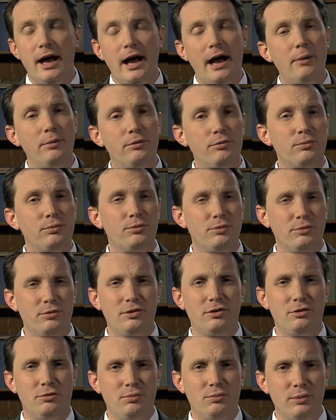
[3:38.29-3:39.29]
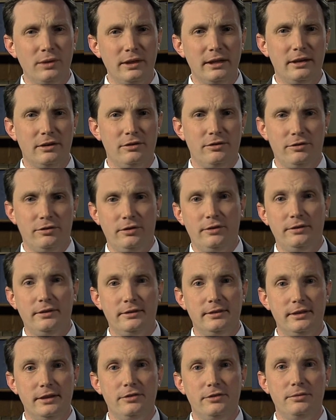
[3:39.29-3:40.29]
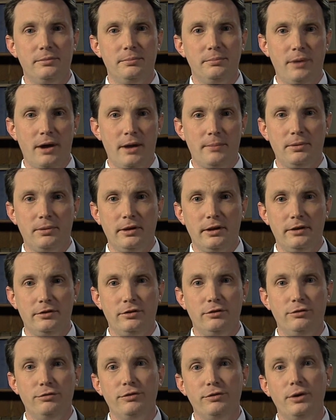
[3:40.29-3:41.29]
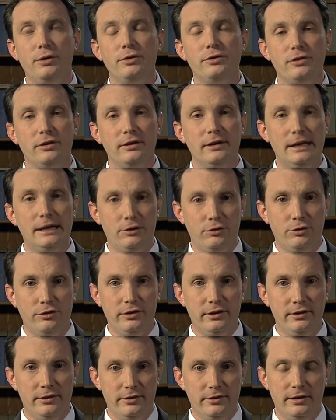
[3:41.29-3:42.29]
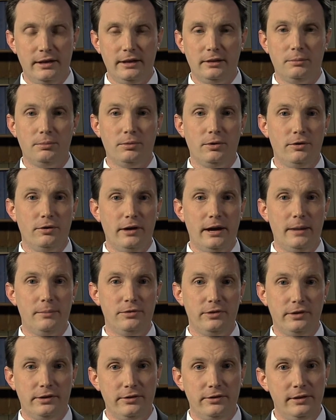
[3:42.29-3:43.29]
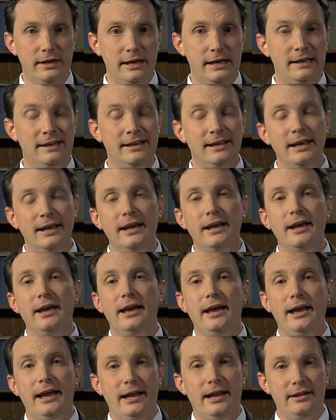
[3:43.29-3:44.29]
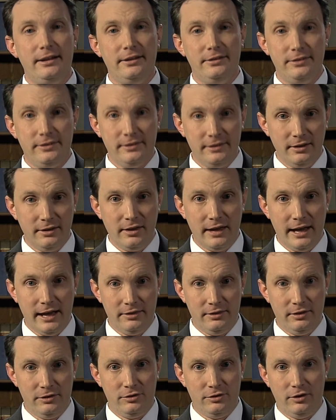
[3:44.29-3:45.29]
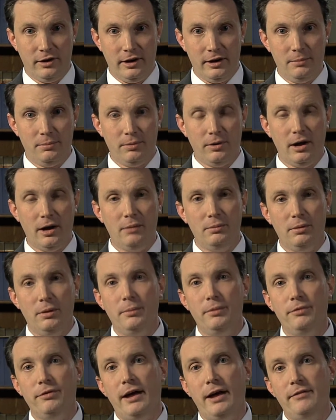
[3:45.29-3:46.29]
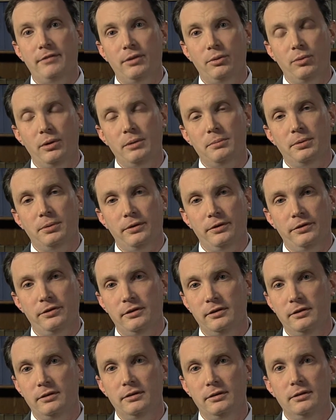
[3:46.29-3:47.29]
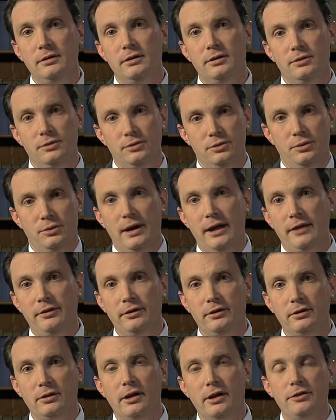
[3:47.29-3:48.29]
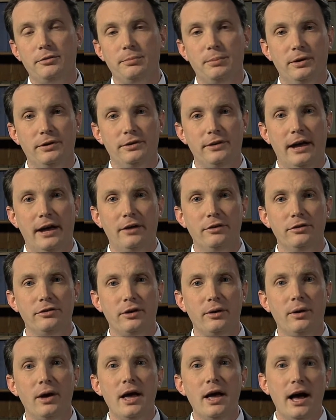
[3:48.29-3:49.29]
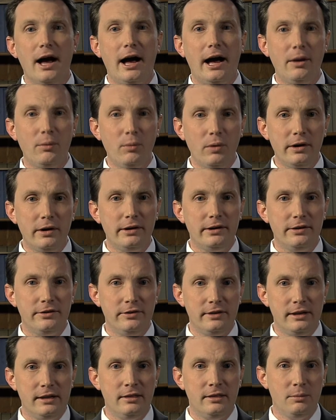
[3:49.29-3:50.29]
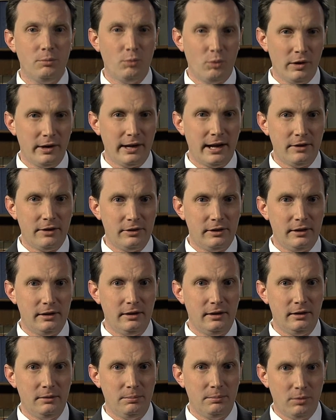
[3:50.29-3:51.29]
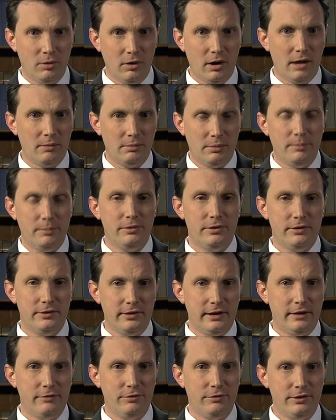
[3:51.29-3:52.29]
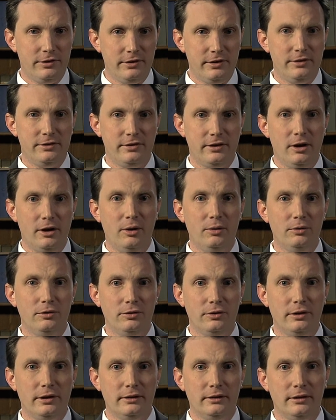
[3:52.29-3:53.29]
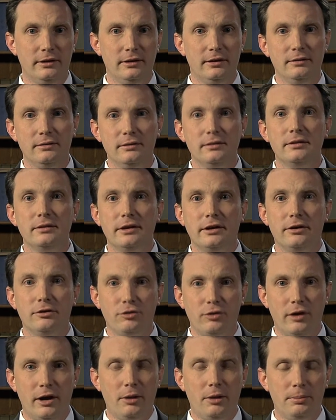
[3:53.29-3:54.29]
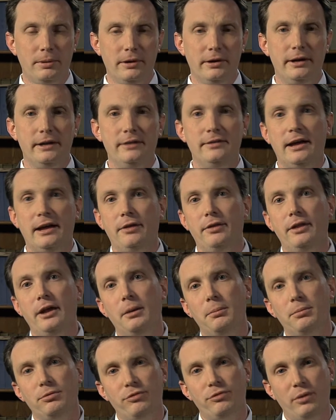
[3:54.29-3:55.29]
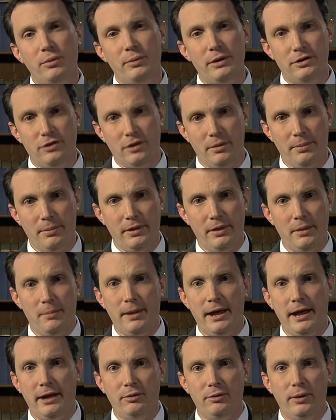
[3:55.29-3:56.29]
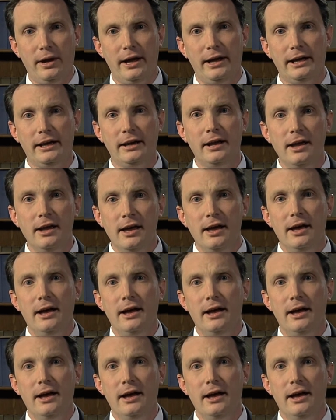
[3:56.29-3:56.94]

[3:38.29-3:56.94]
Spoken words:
I was just really concerned that this population of folks are interested in seeing the program succeed, and you still had this giant problem of having one person who had their clutch burnt out. So I wanted to see them work out the problems in San Francisco during their trial period down there before we jump on the bandwagon.